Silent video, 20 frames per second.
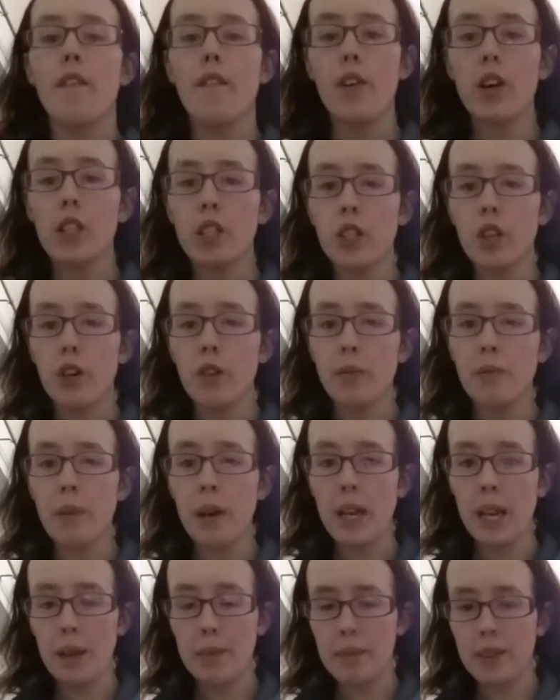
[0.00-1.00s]
first off,
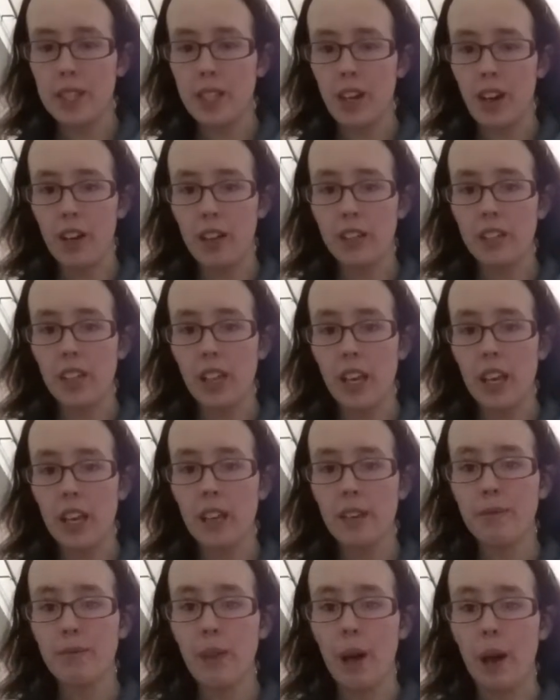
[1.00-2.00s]
my name is Darcy.
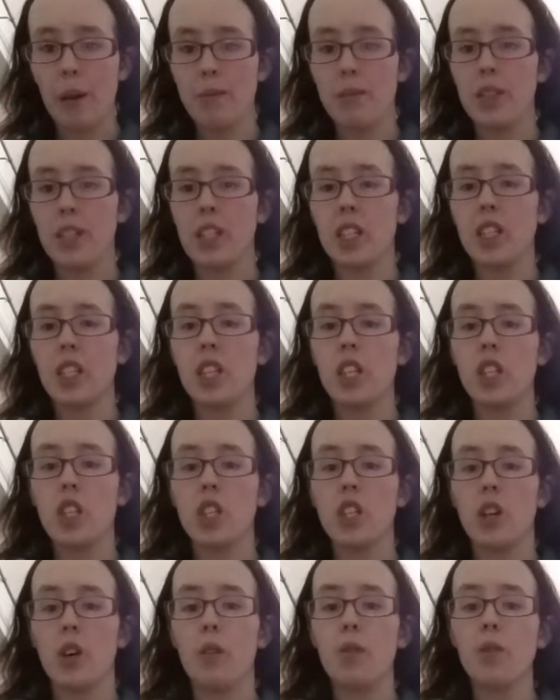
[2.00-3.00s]
I'm 16
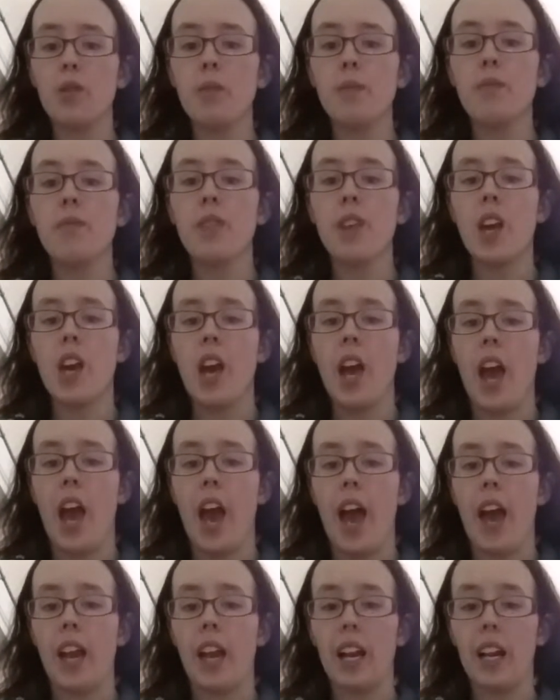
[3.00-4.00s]
years old
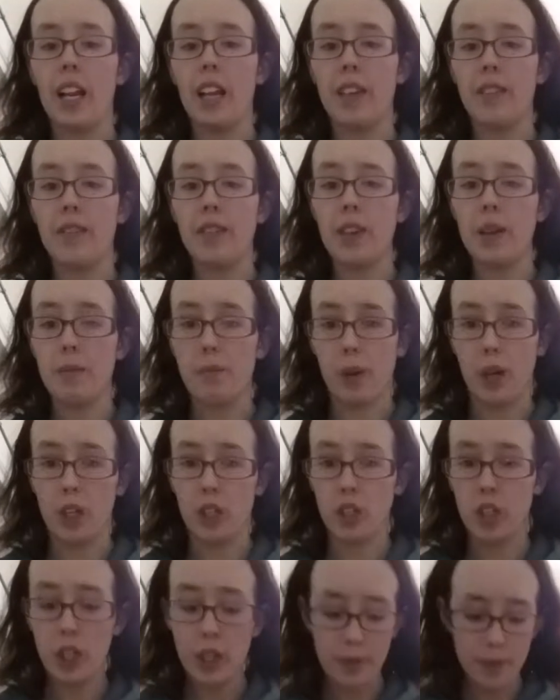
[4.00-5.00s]
and I live in
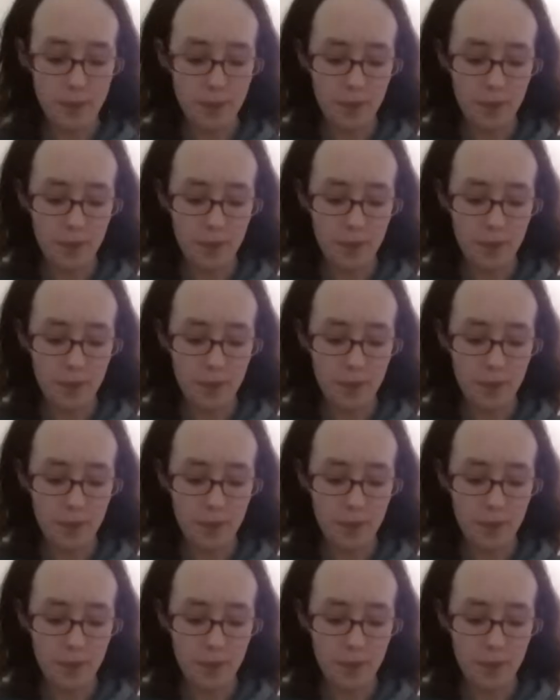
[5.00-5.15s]
Braintree.